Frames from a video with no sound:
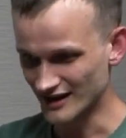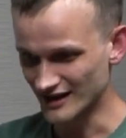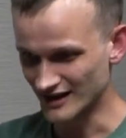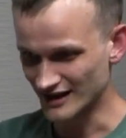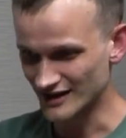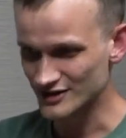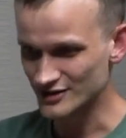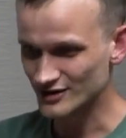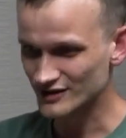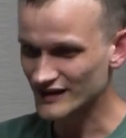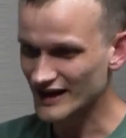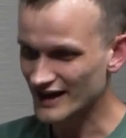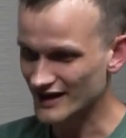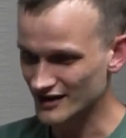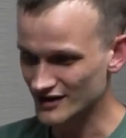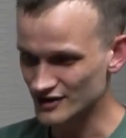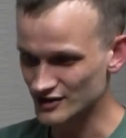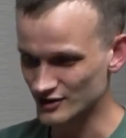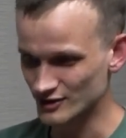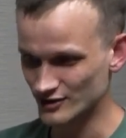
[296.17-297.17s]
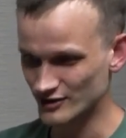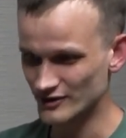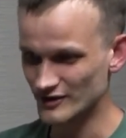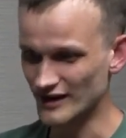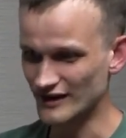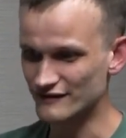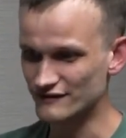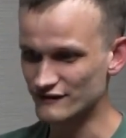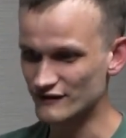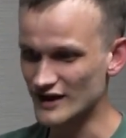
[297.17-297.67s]
entered that into
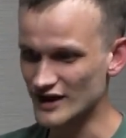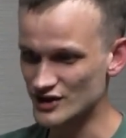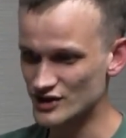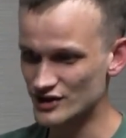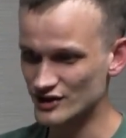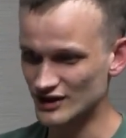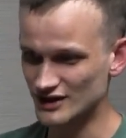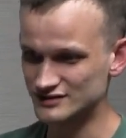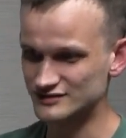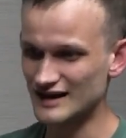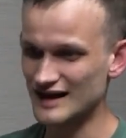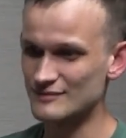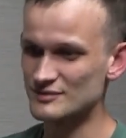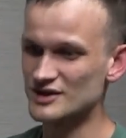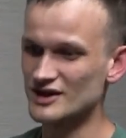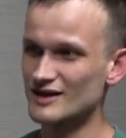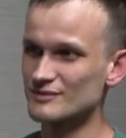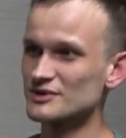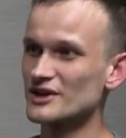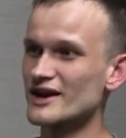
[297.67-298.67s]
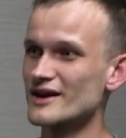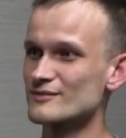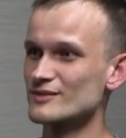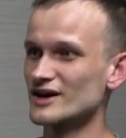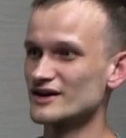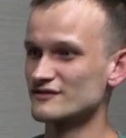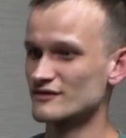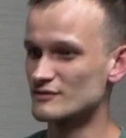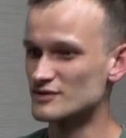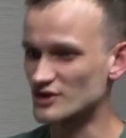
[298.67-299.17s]
a fresh laptop that I
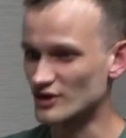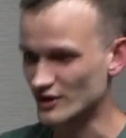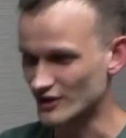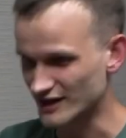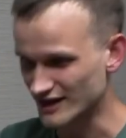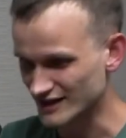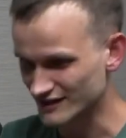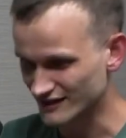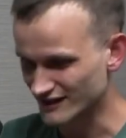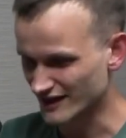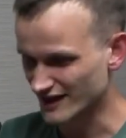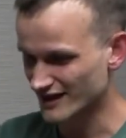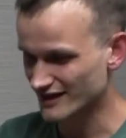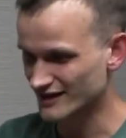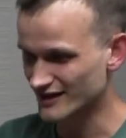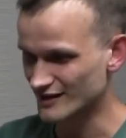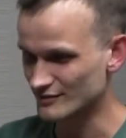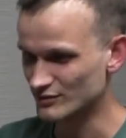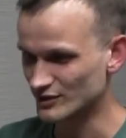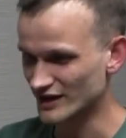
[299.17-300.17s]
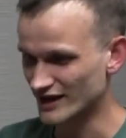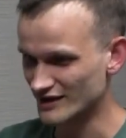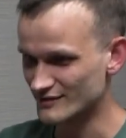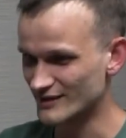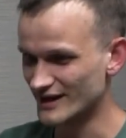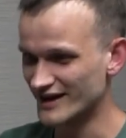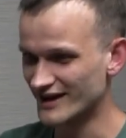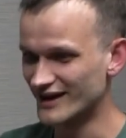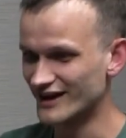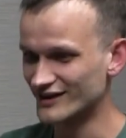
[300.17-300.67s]
bought from Target. Then I put in
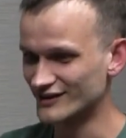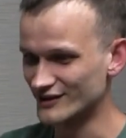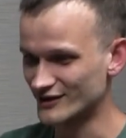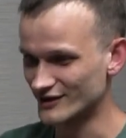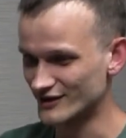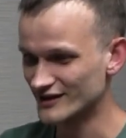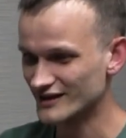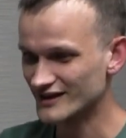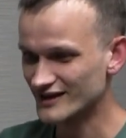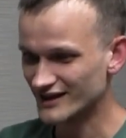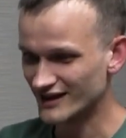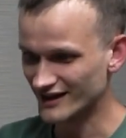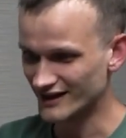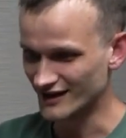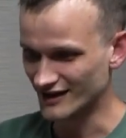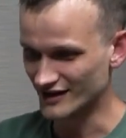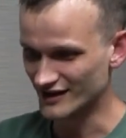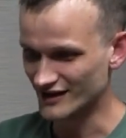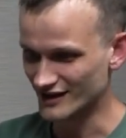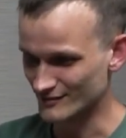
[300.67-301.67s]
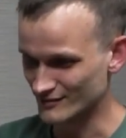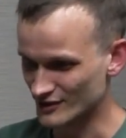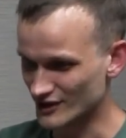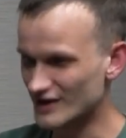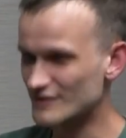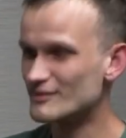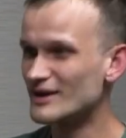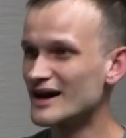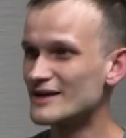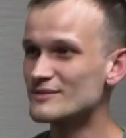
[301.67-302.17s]
my other number
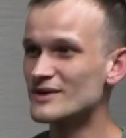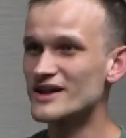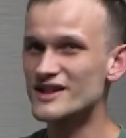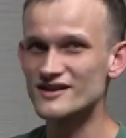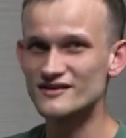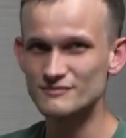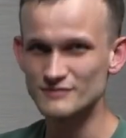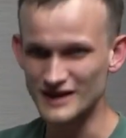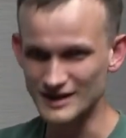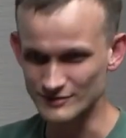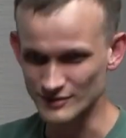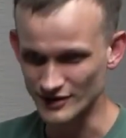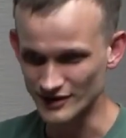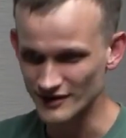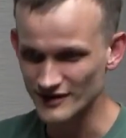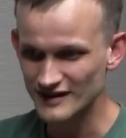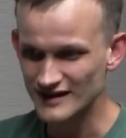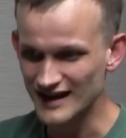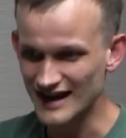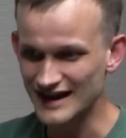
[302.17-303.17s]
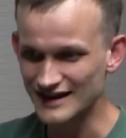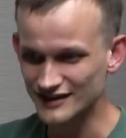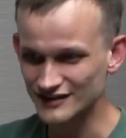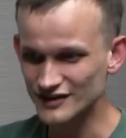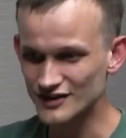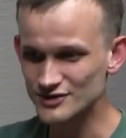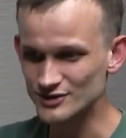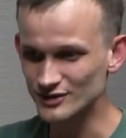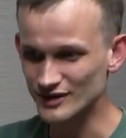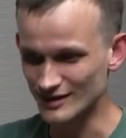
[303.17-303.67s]
on my piece of paper, added the two